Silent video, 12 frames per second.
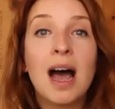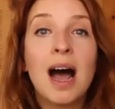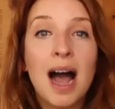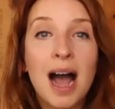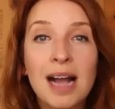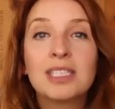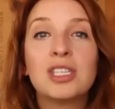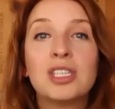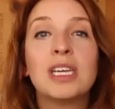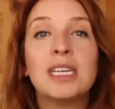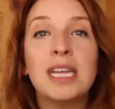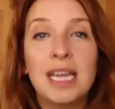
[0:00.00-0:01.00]

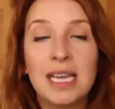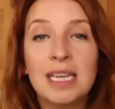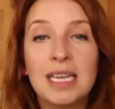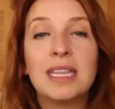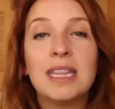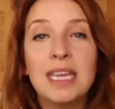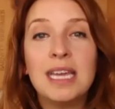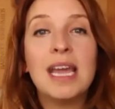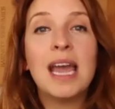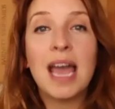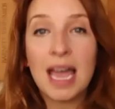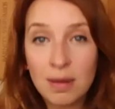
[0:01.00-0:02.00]
oxygen is the
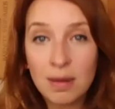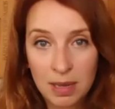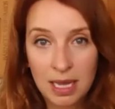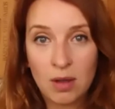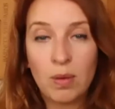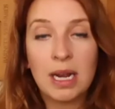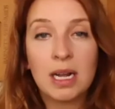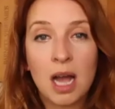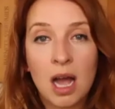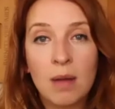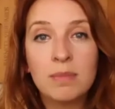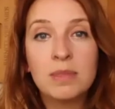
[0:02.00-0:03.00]
enemy when it comes